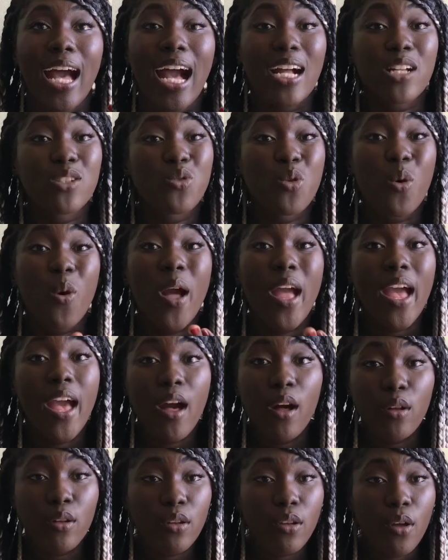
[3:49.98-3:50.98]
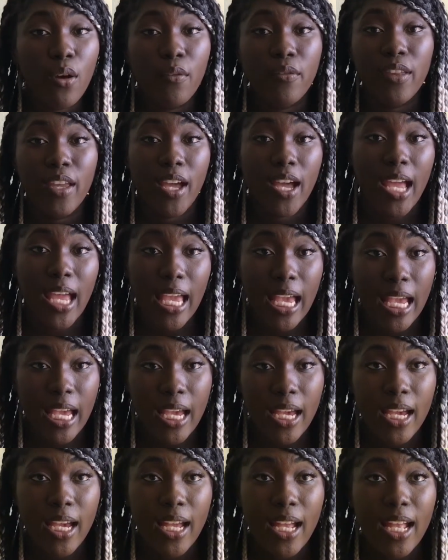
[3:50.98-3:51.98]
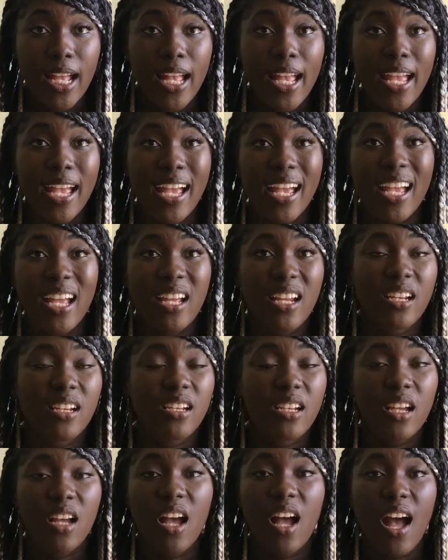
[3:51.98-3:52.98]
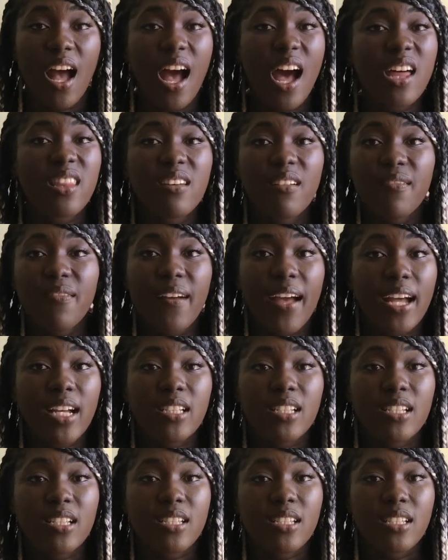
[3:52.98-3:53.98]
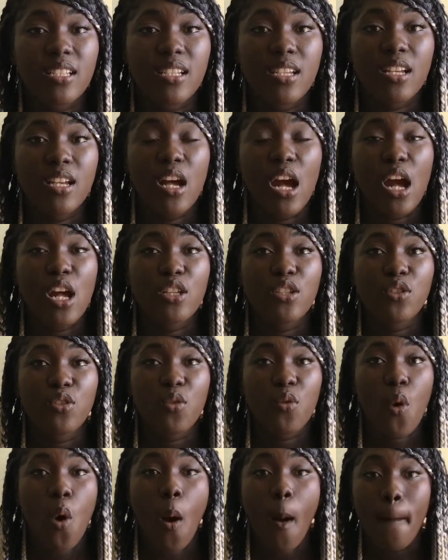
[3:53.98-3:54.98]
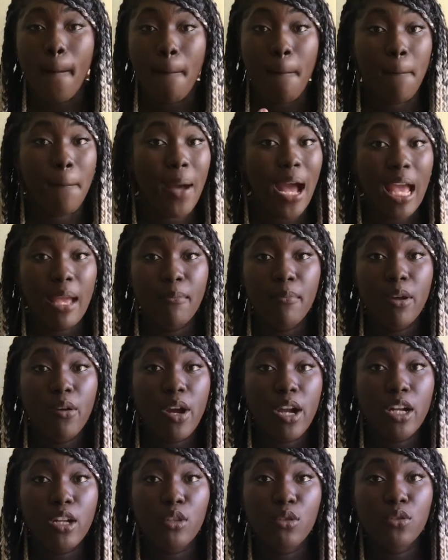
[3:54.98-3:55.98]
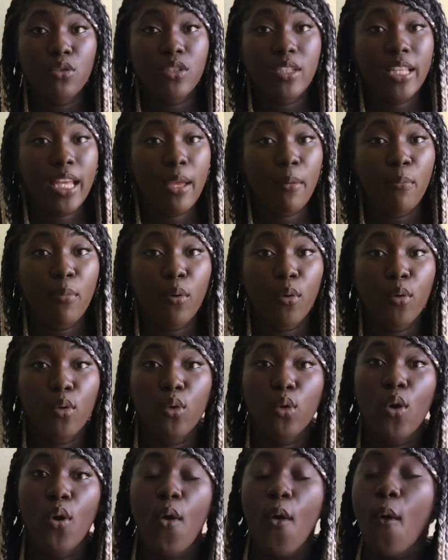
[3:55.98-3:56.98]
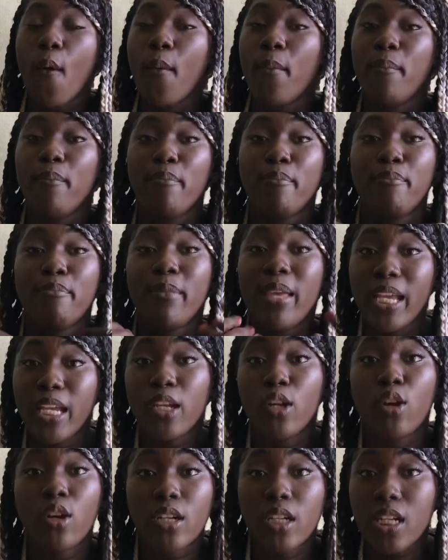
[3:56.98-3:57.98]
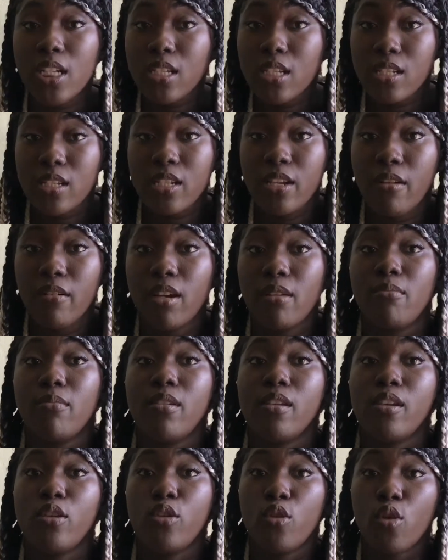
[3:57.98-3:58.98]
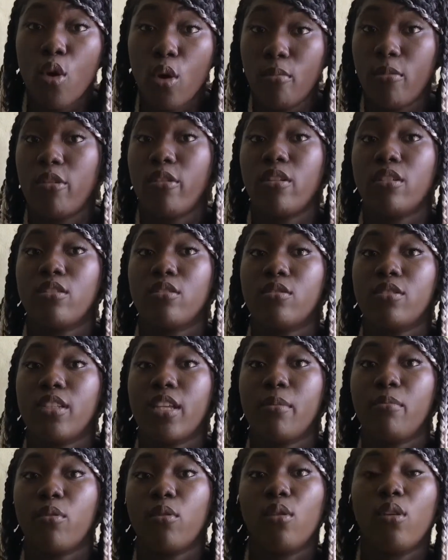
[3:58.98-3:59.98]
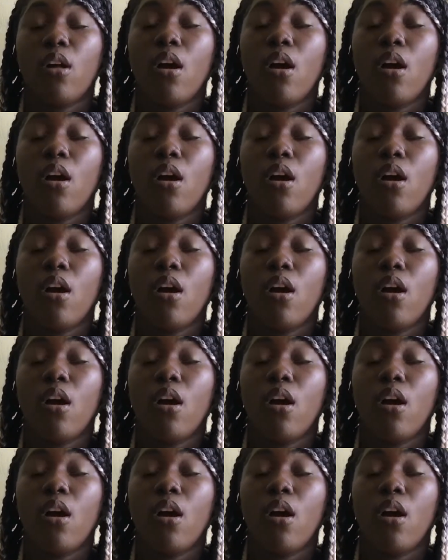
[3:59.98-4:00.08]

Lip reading: actual health of their hair, and other factors. So my miracle staple may not necessarily be your miracle staple.